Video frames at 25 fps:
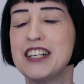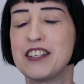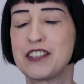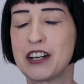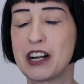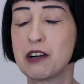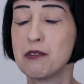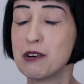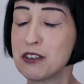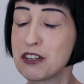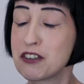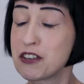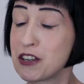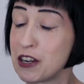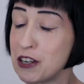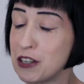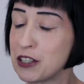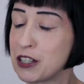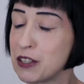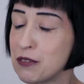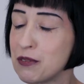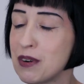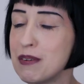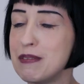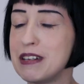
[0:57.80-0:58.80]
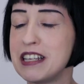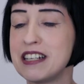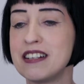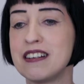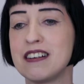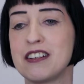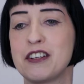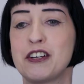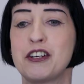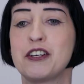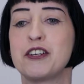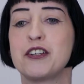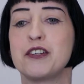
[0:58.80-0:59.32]
so I wanted to look at
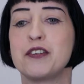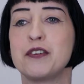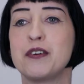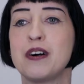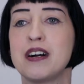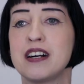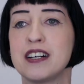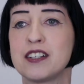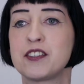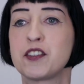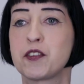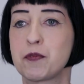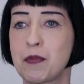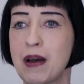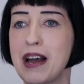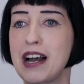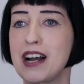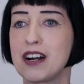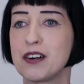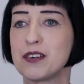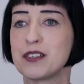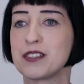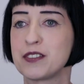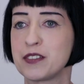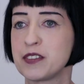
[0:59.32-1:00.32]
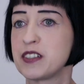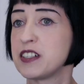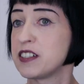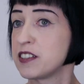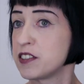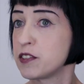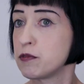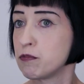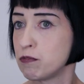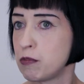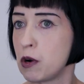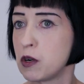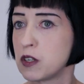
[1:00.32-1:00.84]
women who espouse
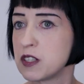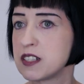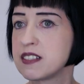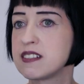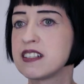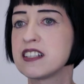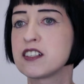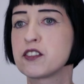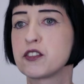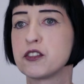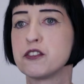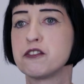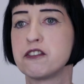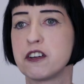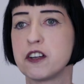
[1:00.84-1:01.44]
this politics or